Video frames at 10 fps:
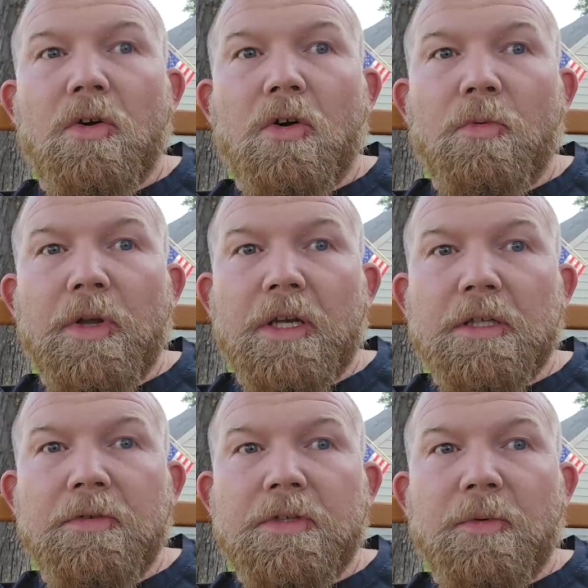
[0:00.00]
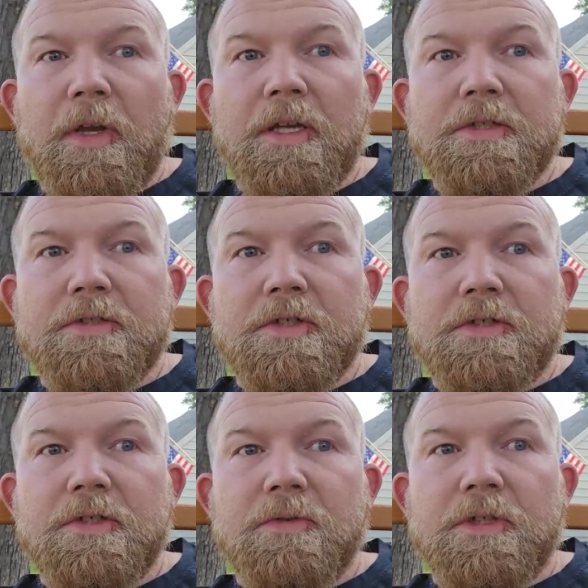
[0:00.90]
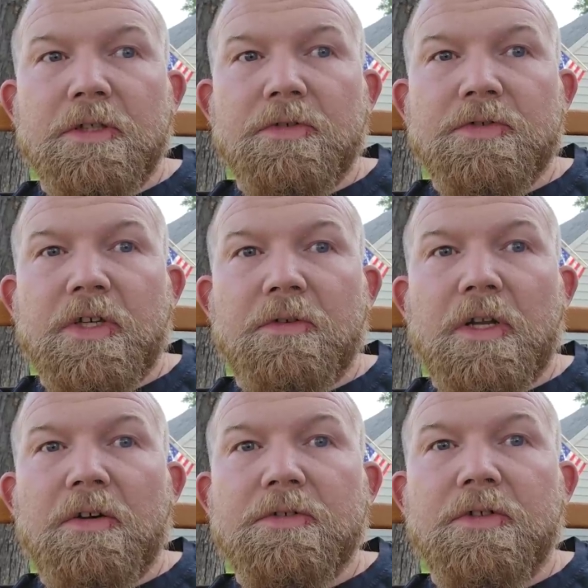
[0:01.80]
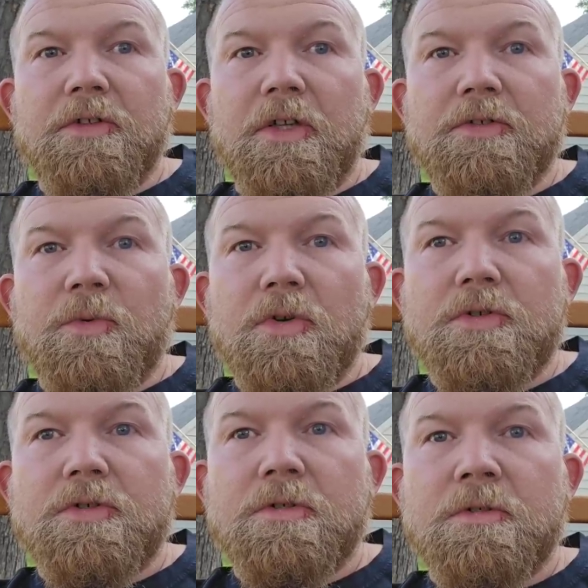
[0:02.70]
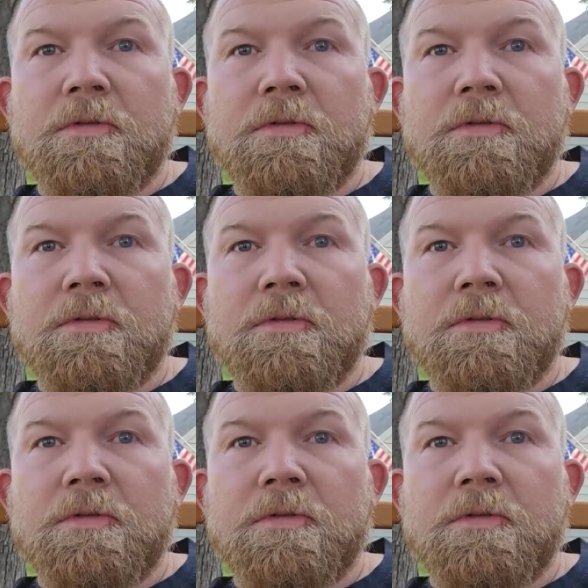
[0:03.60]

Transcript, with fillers: Or are we going to leave it the way it is and just deal with the little sound now until it gets worse?